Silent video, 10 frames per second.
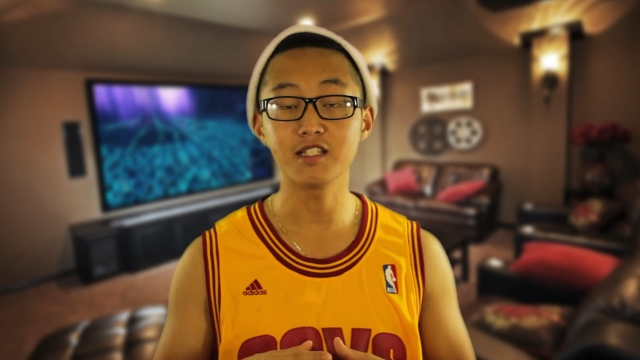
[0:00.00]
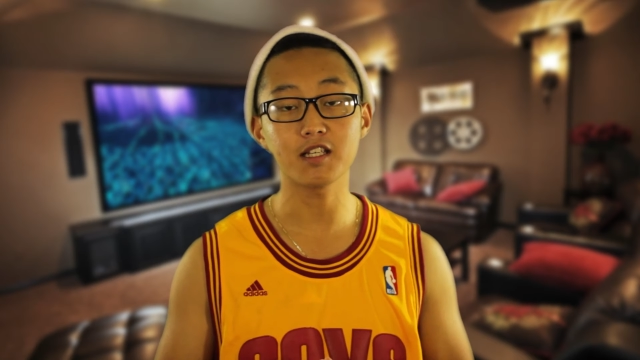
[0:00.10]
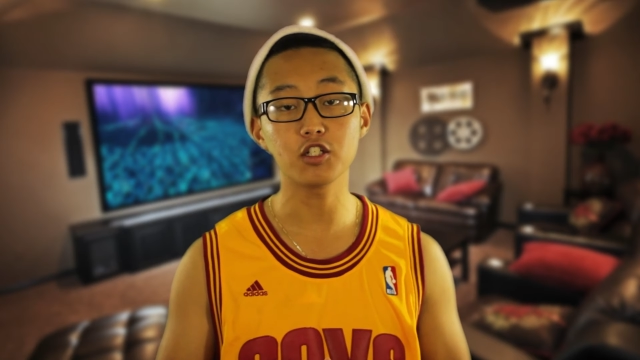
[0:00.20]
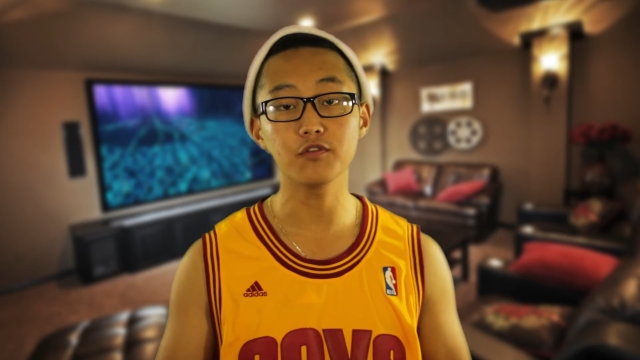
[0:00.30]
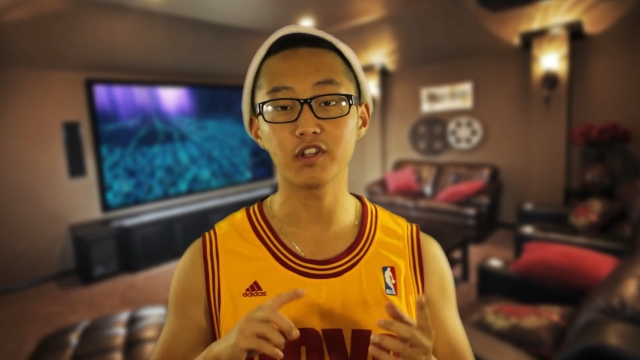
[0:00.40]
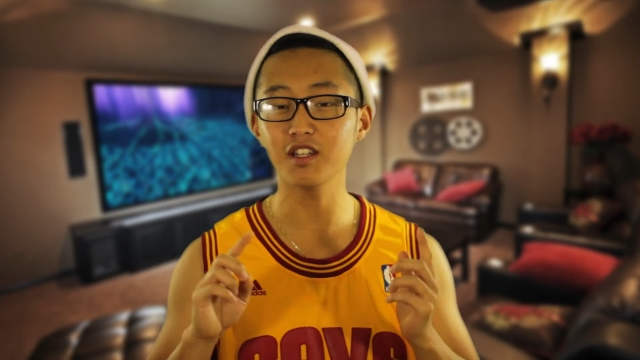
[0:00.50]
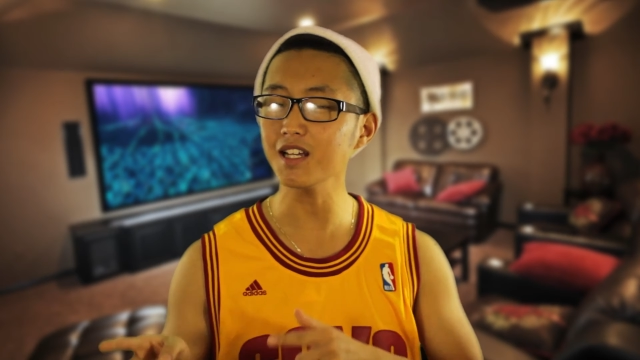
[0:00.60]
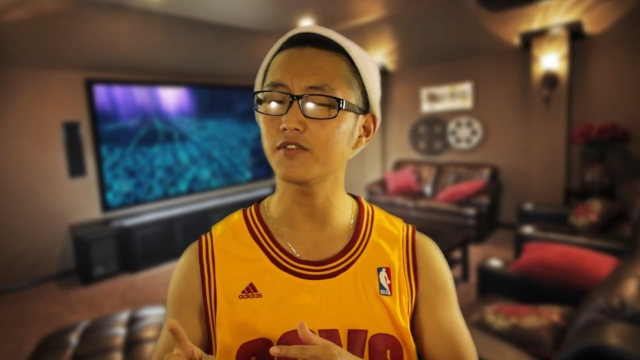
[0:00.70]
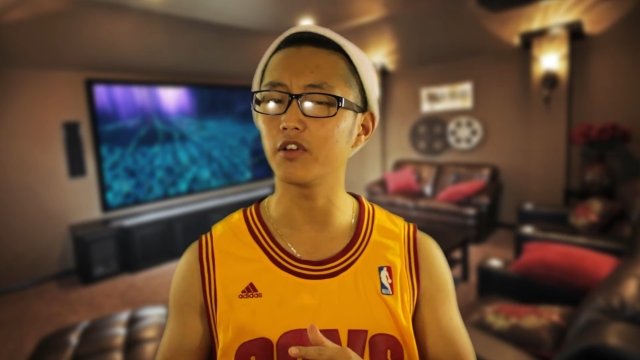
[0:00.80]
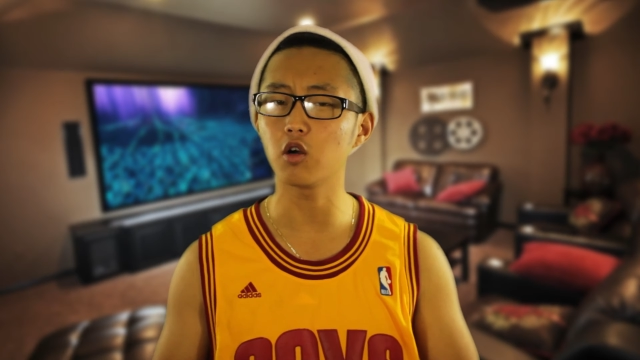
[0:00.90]
Stay tuned for the
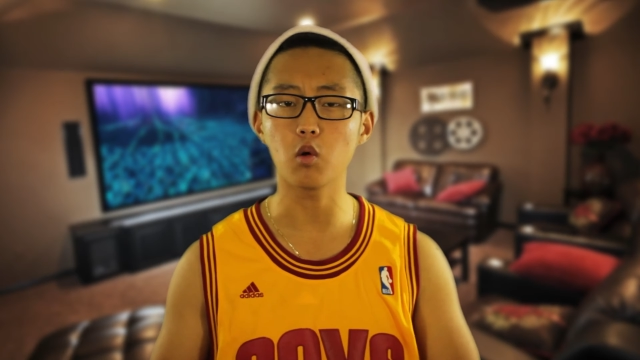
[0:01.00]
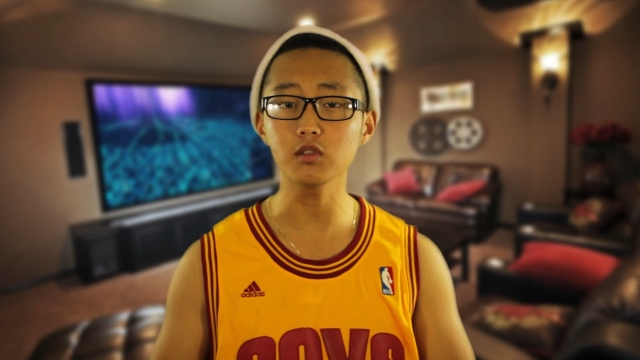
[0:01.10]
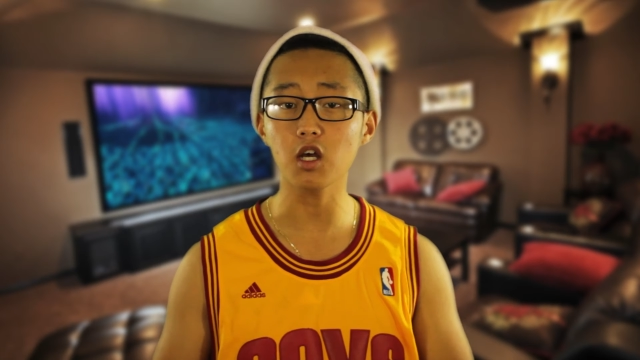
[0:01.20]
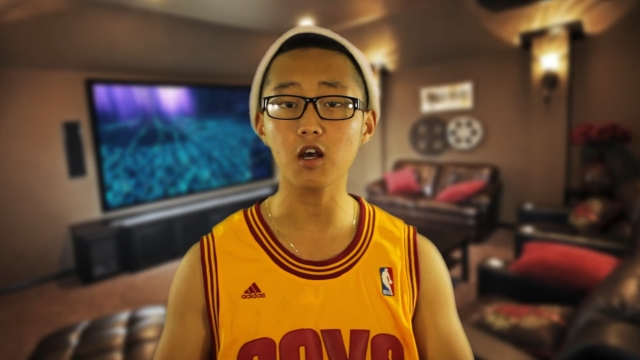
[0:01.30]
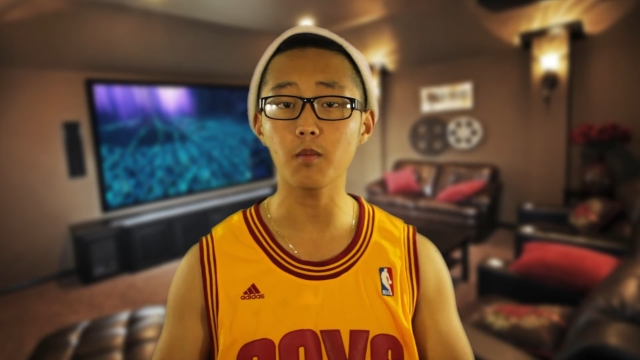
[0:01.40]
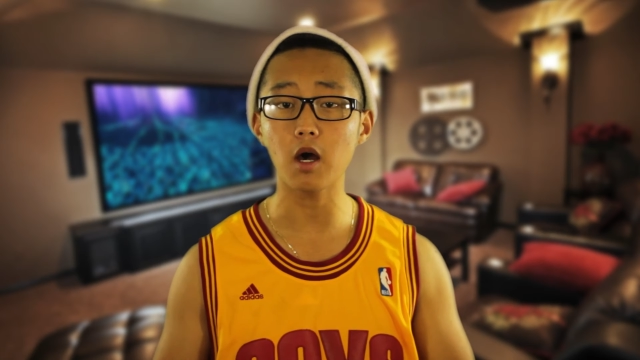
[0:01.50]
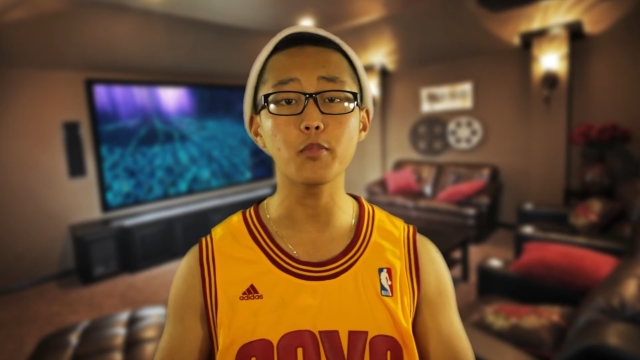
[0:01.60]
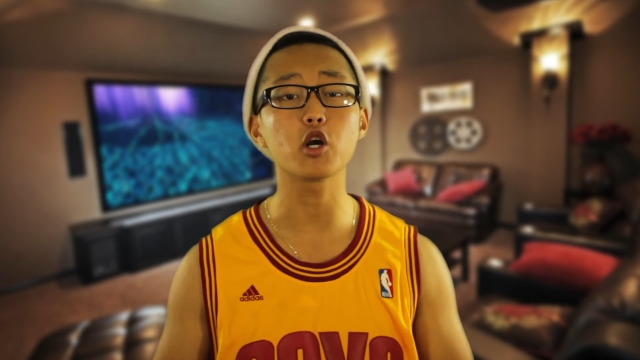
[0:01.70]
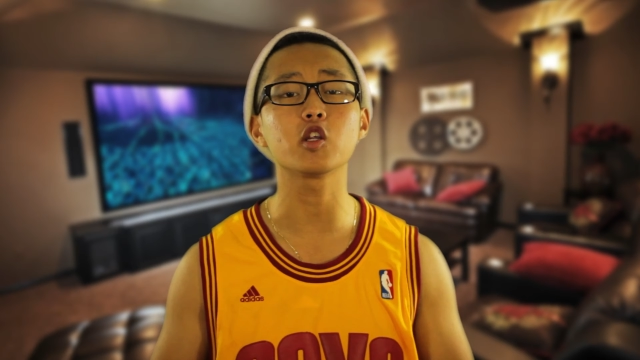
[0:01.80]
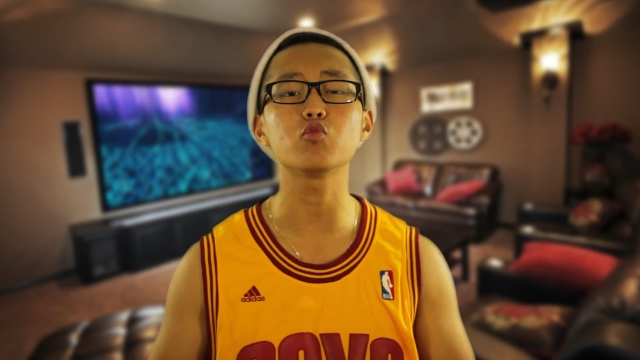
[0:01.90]
next video when we talk
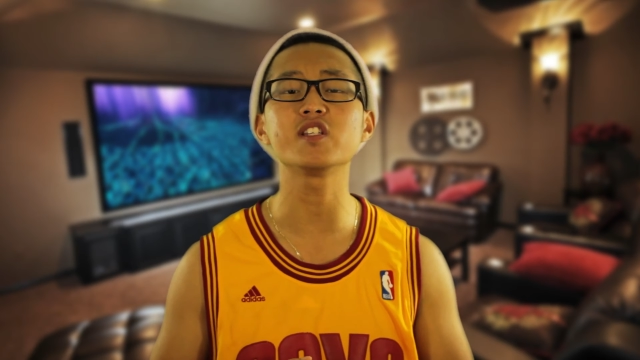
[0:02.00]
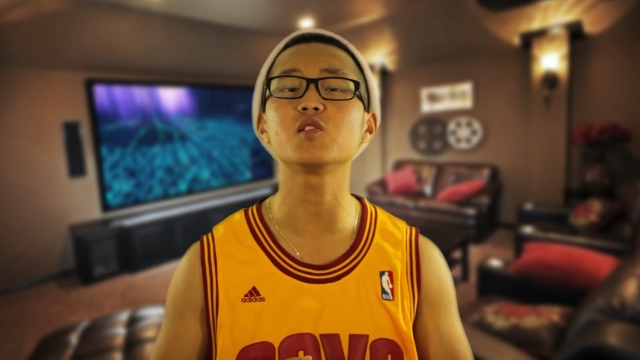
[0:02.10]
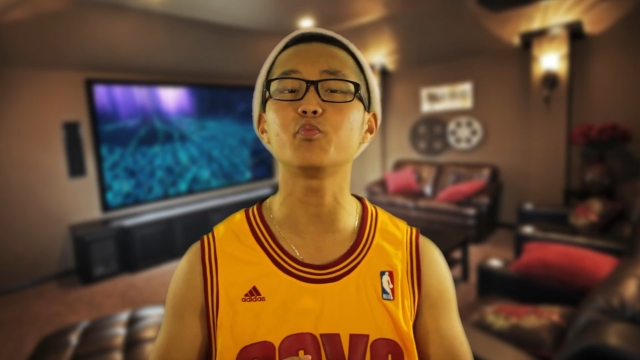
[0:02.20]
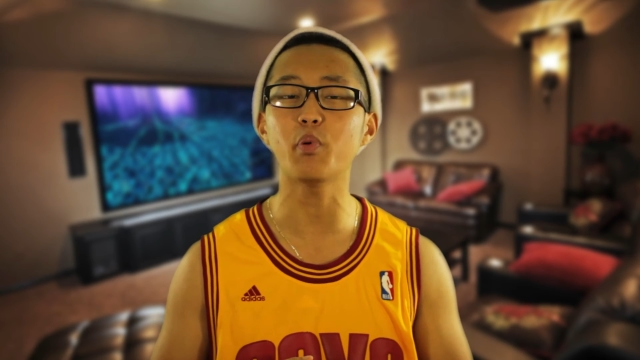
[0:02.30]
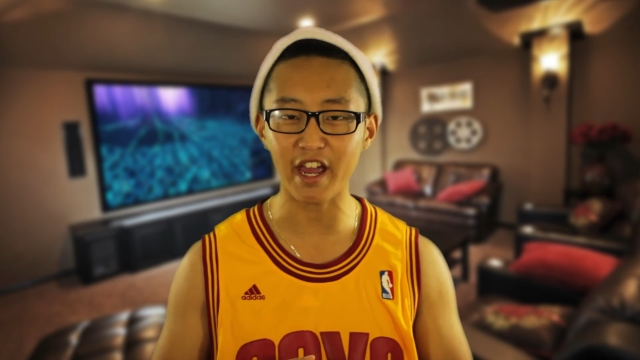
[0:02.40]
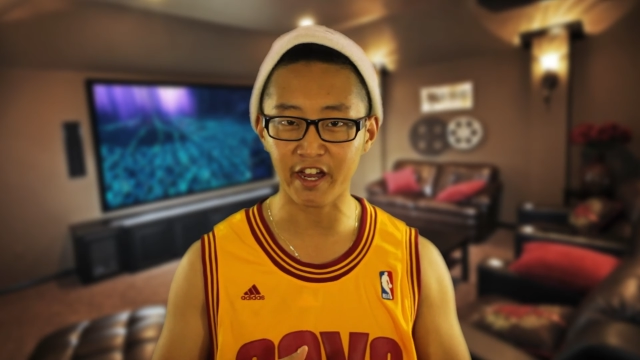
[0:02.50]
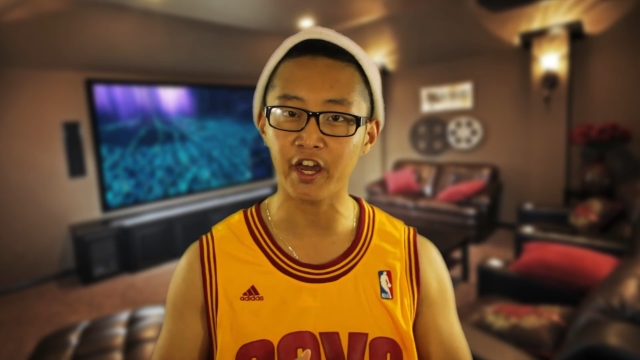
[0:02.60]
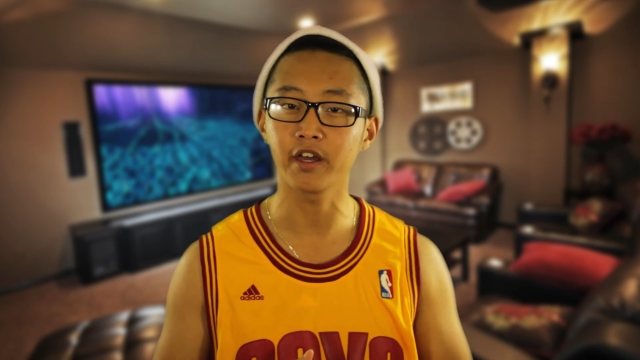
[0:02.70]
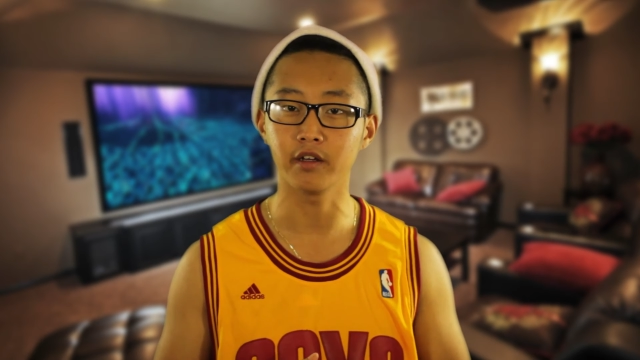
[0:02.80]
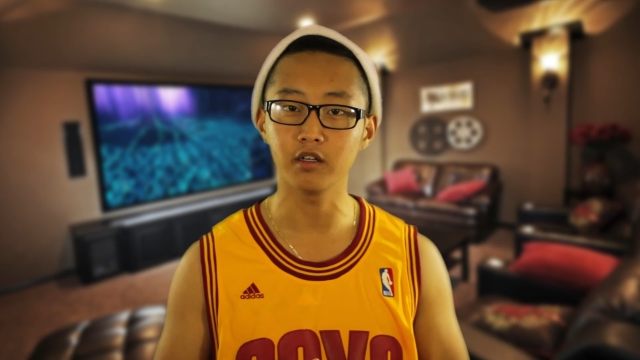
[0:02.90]
about putting respect
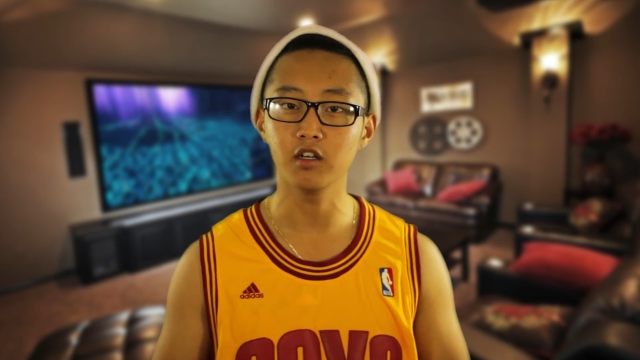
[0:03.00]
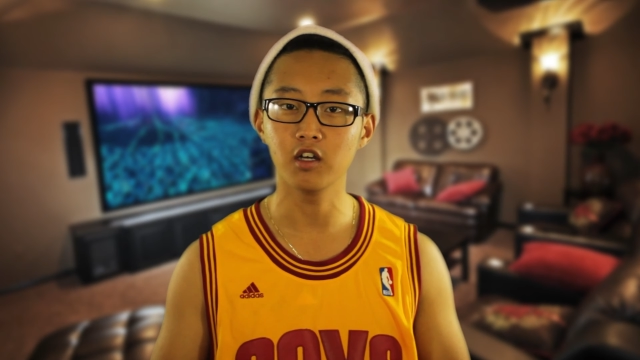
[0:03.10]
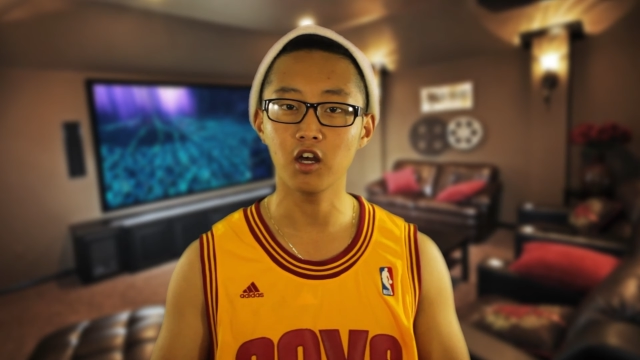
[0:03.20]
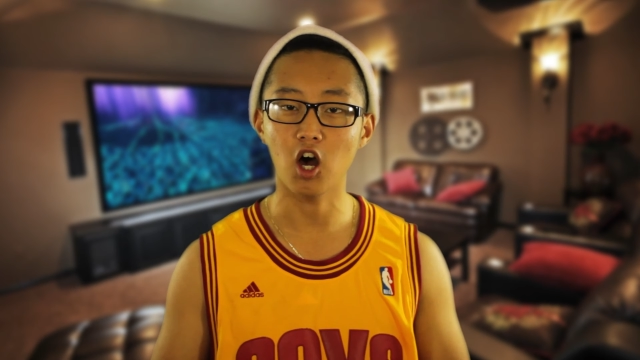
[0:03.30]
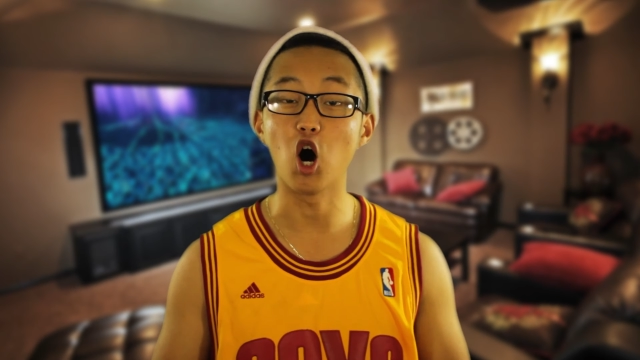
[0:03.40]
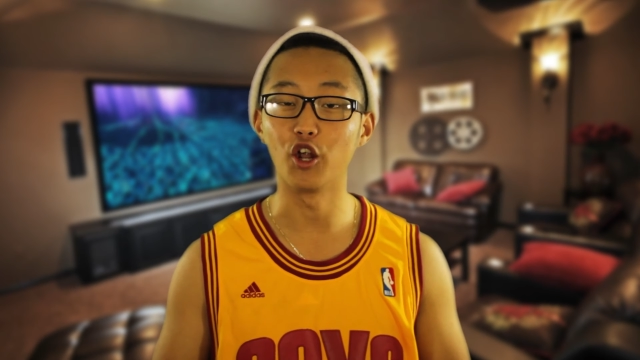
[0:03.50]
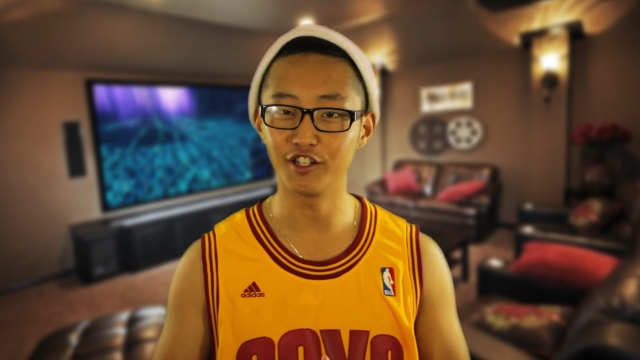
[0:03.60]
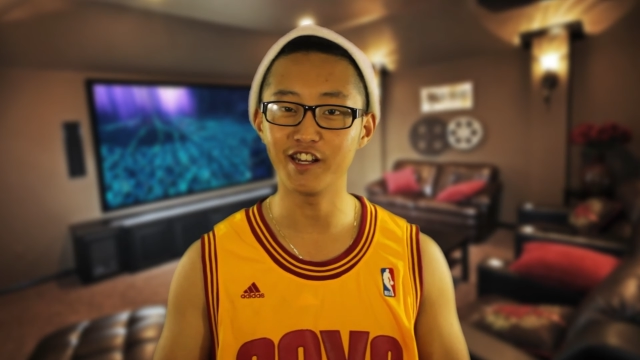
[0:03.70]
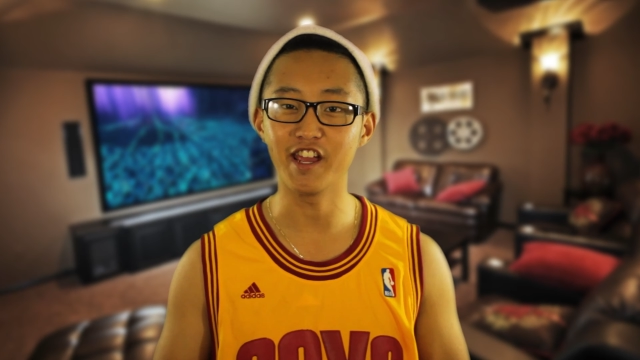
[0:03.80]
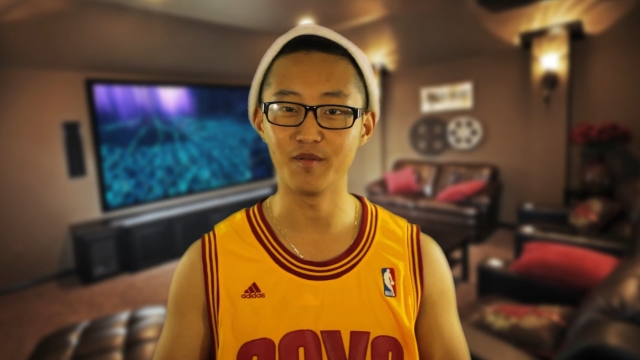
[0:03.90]

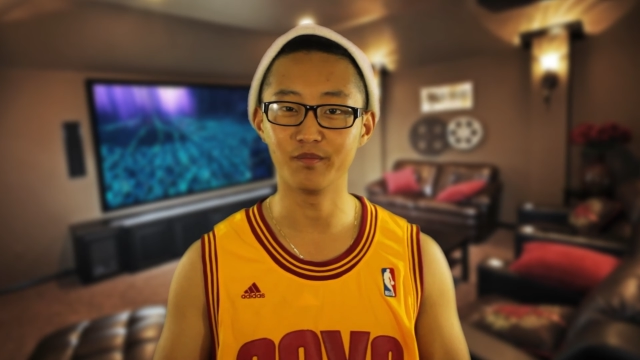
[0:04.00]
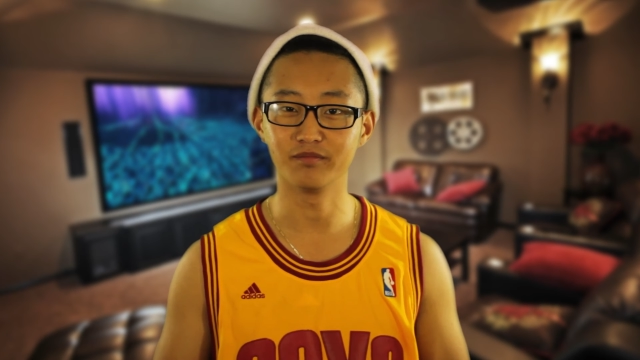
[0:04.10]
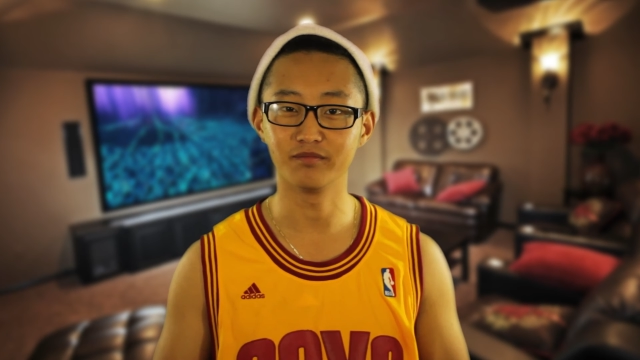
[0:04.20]
on a name.